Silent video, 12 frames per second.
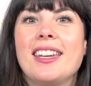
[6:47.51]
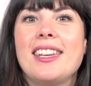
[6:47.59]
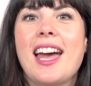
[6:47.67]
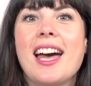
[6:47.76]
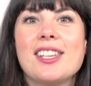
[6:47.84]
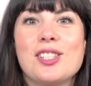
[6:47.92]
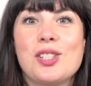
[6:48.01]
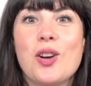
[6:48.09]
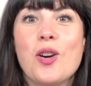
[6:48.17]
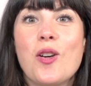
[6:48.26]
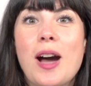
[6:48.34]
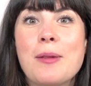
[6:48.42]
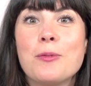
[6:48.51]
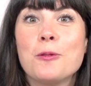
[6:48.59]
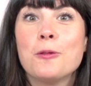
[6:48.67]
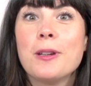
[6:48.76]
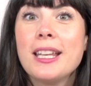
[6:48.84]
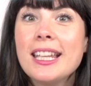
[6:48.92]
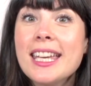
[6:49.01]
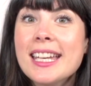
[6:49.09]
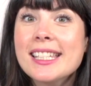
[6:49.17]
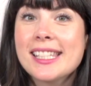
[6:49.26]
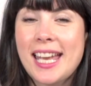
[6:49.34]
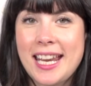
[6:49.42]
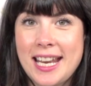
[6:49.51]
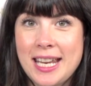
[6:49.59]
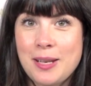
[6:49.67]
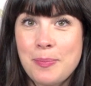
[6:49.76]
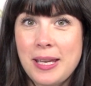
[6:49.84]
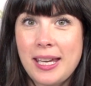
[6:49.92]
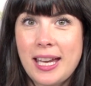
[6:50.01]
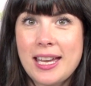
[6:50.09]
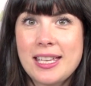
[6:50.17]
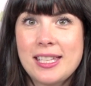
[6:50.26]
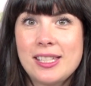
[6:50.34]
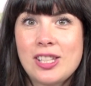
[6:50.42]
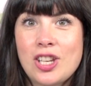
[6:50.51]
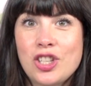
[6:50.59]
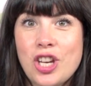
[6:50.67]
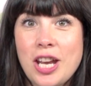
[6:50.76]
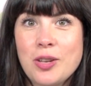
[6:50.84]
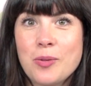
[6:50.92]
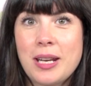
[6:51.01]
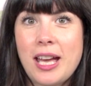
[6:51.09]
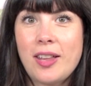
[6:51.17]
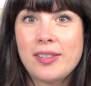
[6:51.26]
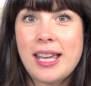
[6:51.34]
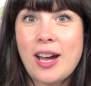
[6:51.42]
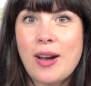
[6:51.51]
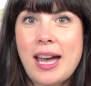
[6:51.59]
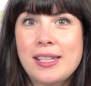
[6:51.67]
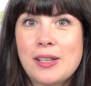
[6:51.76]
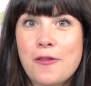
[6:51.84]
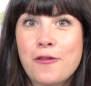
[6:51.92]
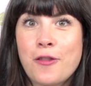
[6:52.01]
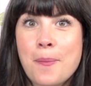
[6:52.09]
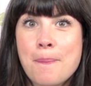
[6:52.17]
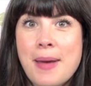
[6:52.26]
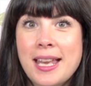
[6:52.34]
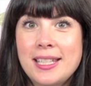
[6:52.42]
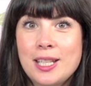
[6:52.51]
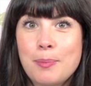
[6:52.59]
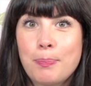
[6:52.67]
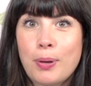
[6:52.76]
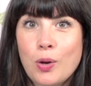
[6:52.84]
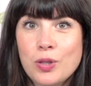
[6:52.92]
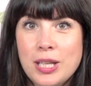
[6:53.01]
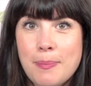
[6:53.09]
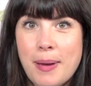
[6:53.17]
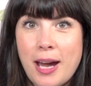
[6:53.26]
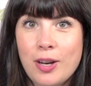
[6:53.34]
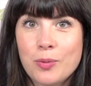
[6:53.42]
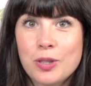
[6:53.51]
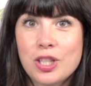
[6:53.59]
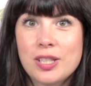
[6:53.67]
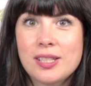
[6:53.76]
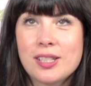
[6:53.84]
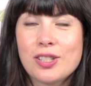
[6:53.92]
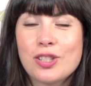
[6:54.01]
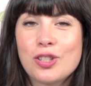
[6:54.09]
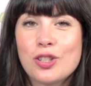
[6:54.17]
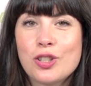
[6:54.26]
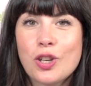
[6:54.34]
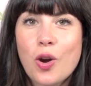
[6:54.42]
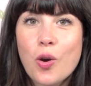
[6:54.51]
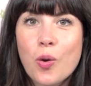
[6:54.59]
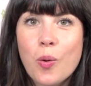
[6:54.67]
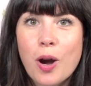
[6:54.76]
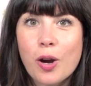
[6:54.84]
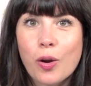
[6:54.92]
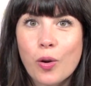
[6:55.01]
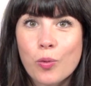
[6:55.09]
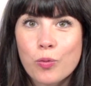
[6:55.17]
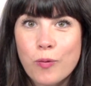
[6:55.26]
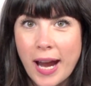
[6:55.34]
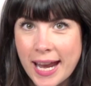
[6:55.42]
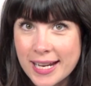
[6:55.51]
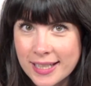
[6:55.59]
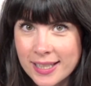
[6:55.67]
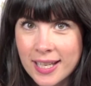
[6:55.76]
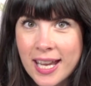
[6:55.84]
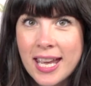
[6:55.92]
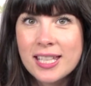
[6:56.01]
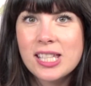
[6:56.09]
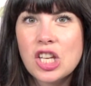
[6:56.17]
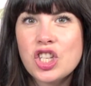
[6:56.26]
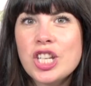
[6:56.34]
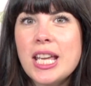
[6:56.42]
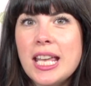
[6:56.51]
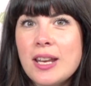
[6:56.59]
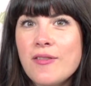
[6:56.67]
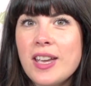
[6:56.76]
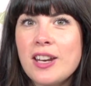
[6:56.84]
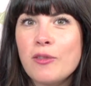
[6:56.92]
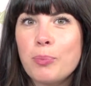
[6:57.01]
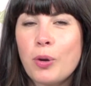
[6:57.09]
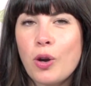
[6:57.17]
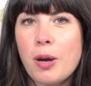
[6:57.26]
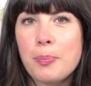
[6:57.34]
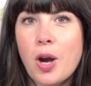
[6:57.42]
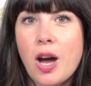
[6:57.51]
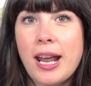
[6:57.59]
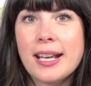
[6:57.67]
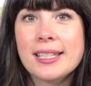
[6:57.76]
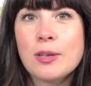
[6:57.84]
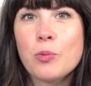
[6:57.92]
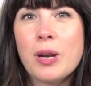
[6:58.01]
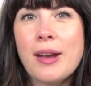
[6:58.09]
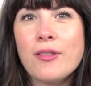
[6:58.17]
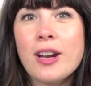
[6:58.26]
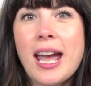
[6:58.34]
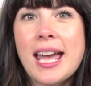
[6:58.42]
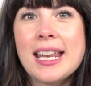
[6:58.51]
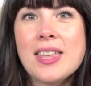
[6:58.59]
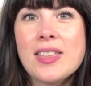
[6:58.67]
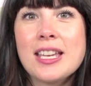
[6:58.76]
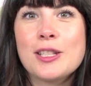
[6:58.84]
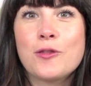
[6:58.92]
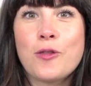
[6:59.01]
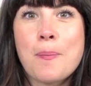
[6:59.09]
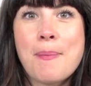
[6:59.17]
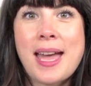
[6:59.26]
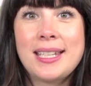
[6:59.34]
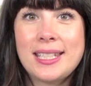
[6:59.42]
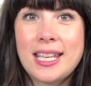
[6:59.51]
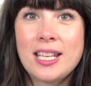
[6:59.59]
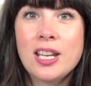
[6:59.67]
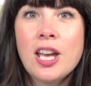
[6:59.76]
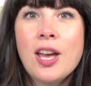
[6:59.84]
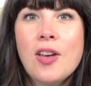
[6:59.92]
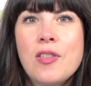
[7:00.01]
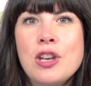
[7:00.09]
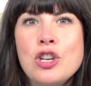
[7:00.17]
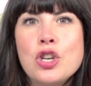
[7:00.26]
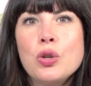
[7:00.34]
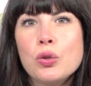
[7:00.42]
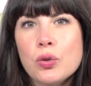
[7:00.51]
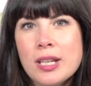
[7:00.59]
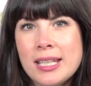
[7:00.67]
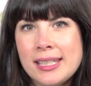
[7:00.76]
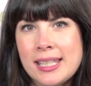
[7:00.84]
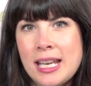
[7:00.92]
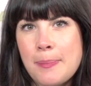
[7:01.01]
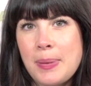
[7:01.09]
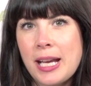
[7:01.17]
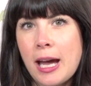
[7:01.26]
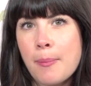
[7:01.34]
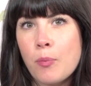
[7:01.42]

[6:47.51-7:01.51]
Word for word: Yeah, so I'm really excited because Genuine Health now has a fermented protein powder, which is so great. Such an innovative pro product, and whenever anything is fermented, the nutrients in it become